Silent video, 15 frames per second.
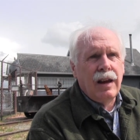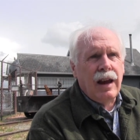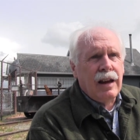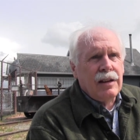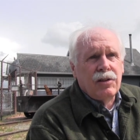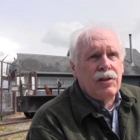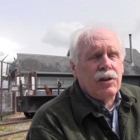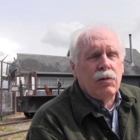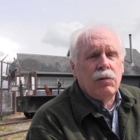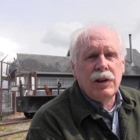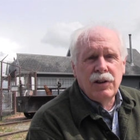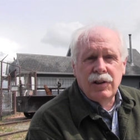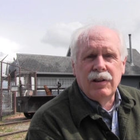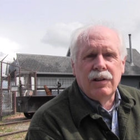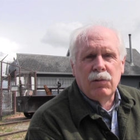asked the
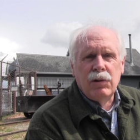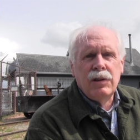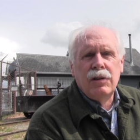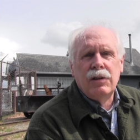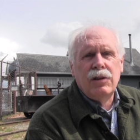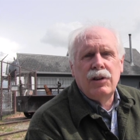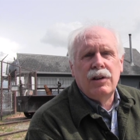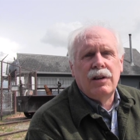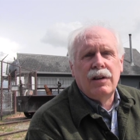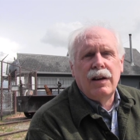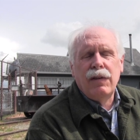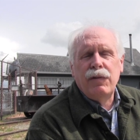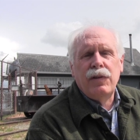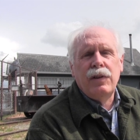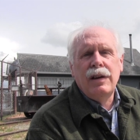question, Whither shall
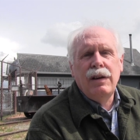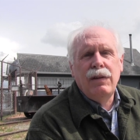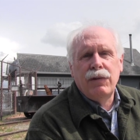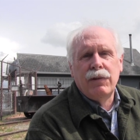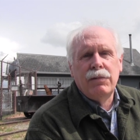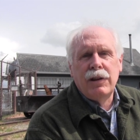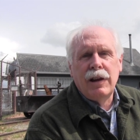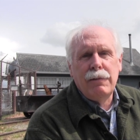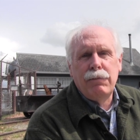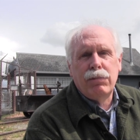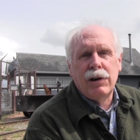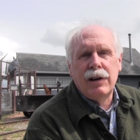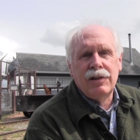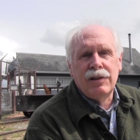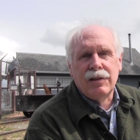I flee from thy
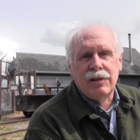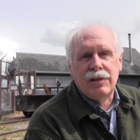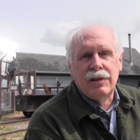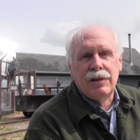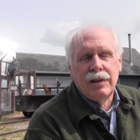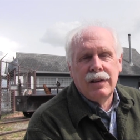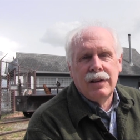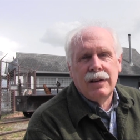presence?